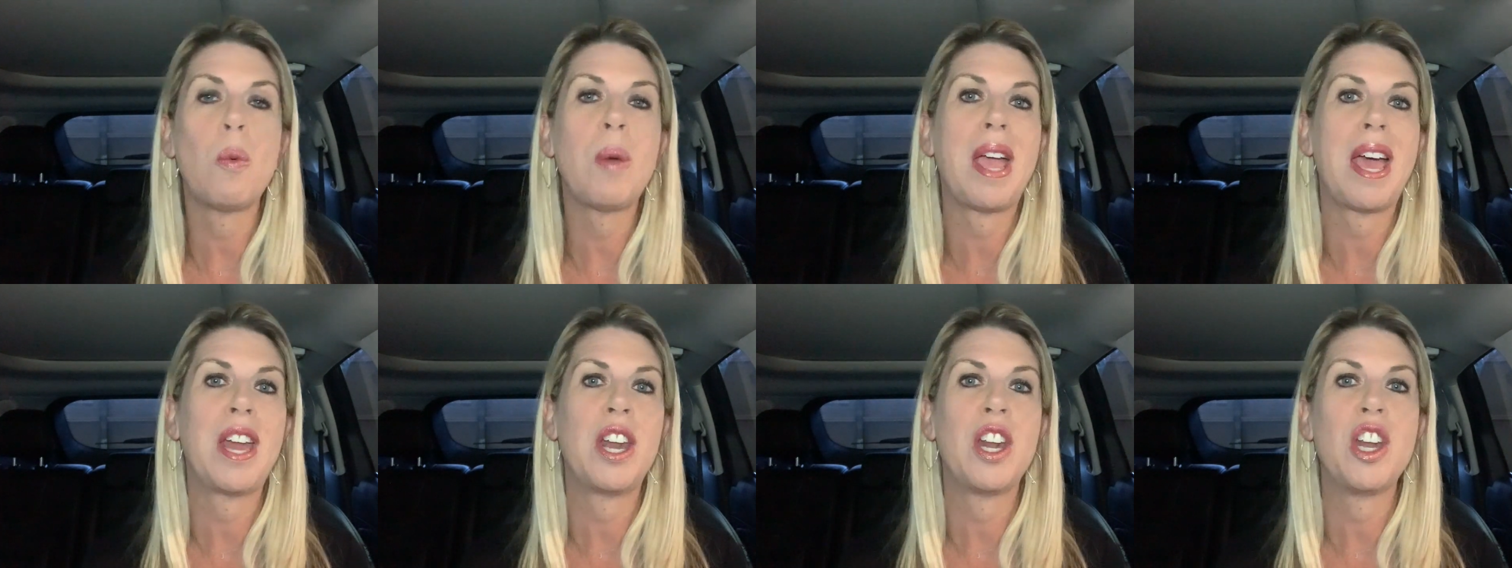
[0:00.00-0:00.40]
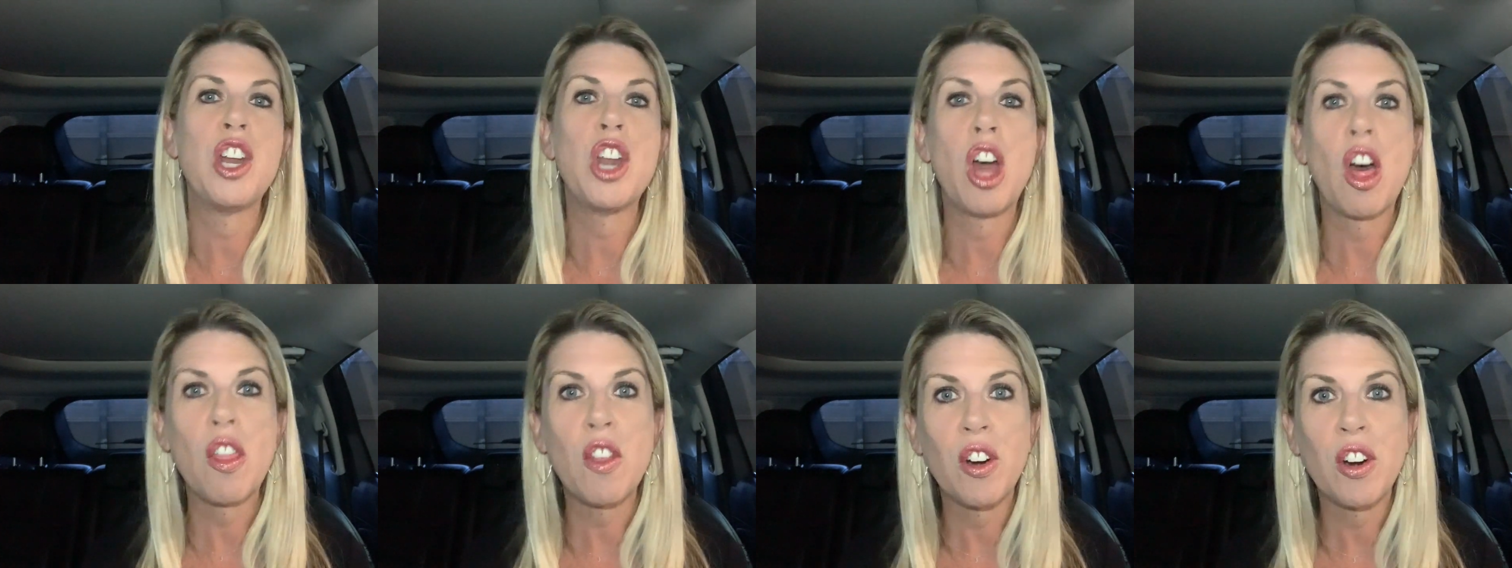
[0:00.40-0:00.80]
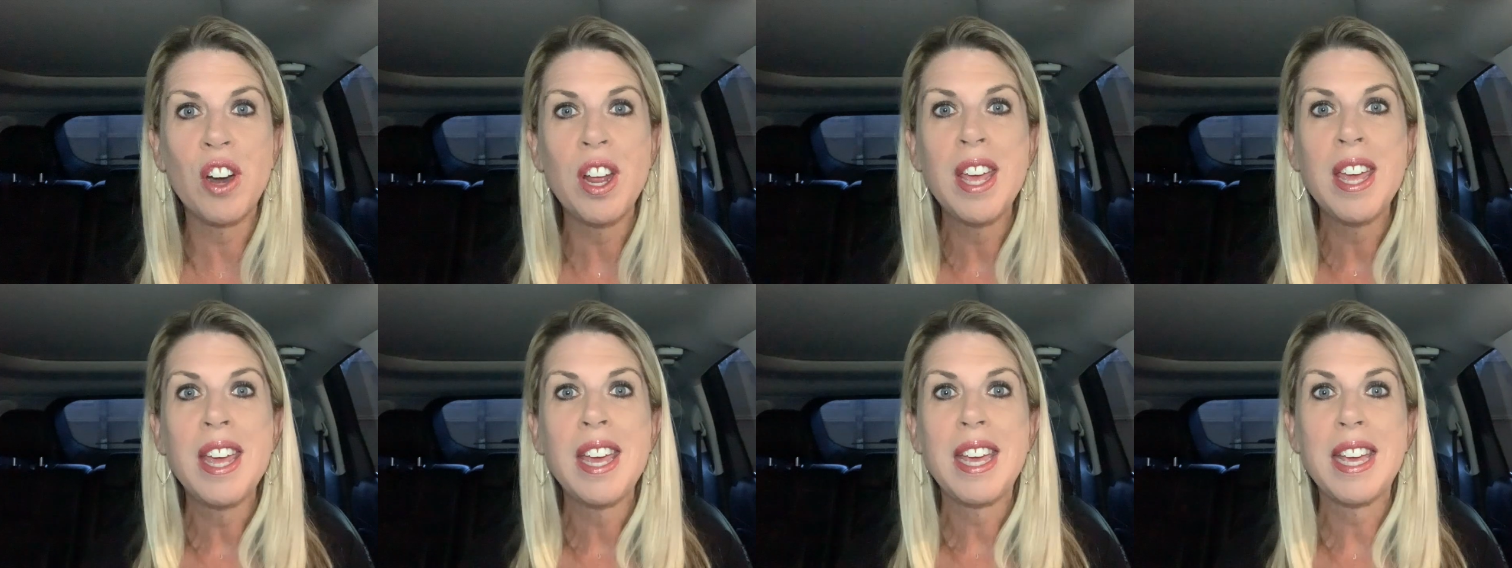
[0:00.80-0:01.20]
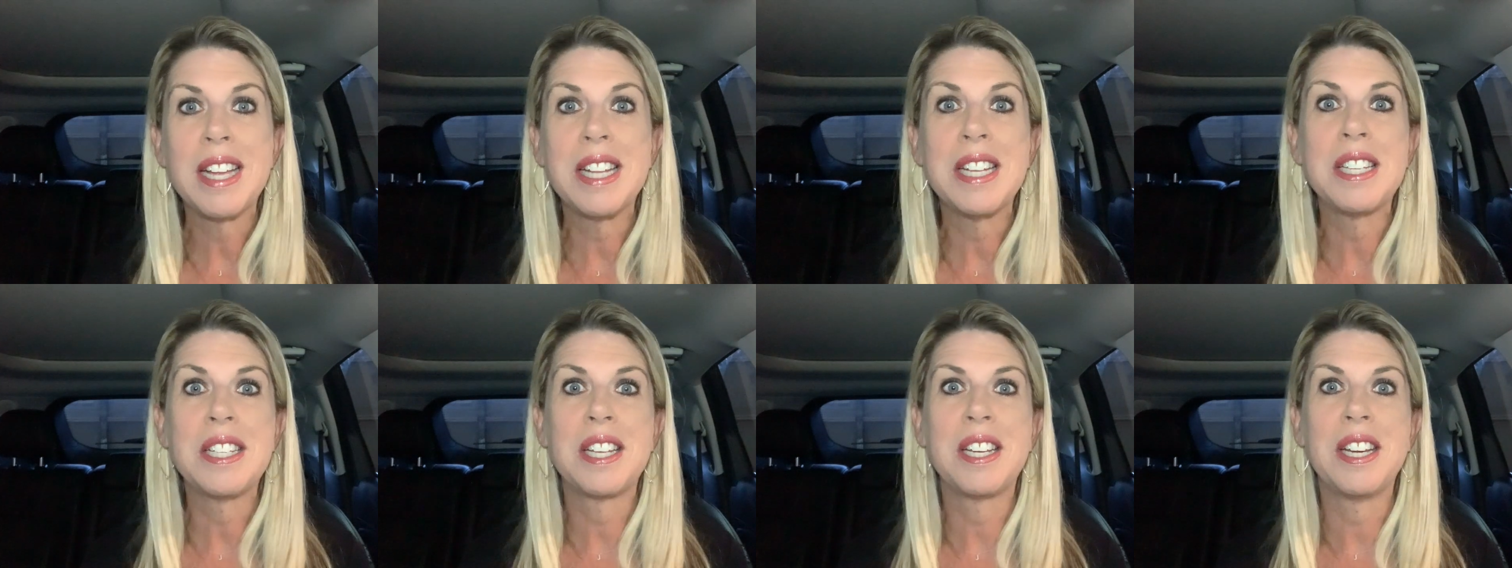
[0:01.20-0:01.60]
we had another
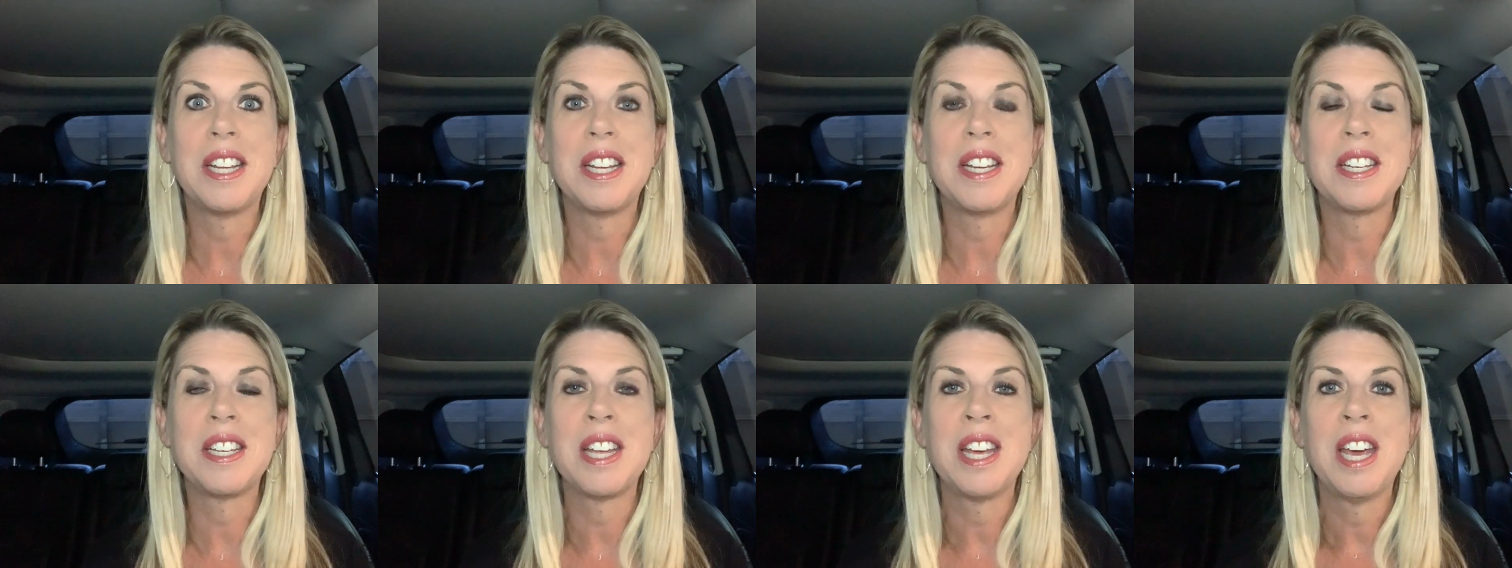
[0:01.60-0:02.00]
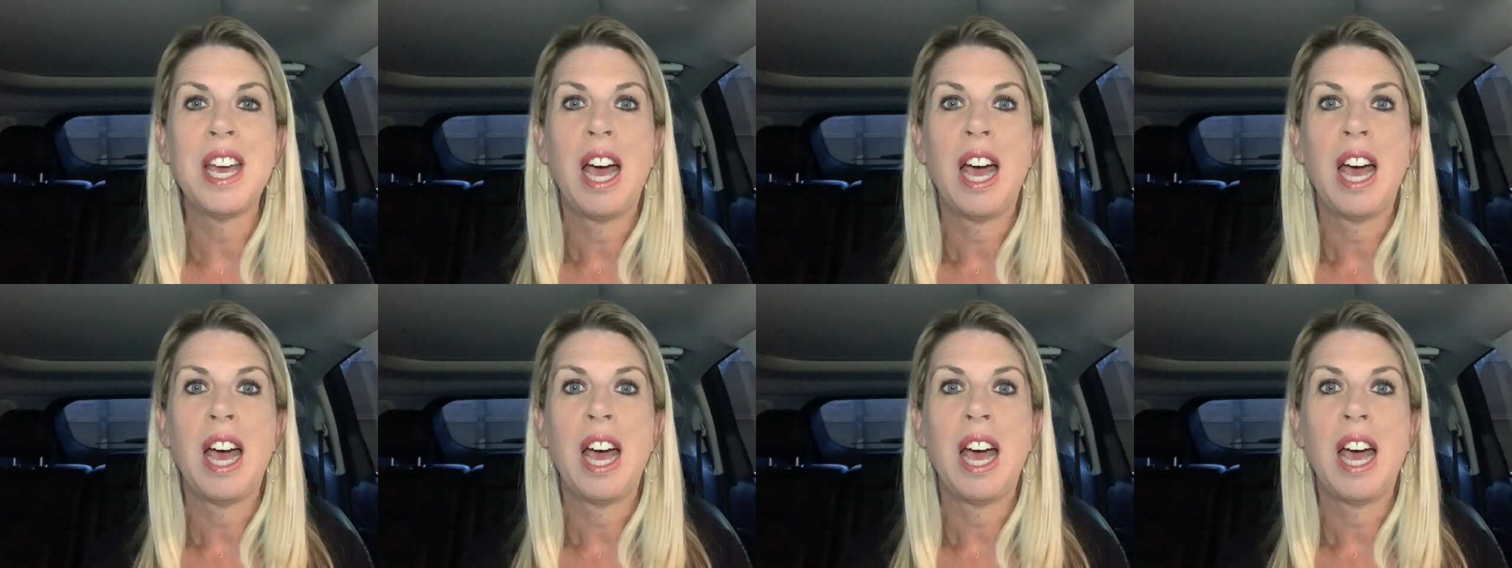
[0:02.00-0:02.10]
incident,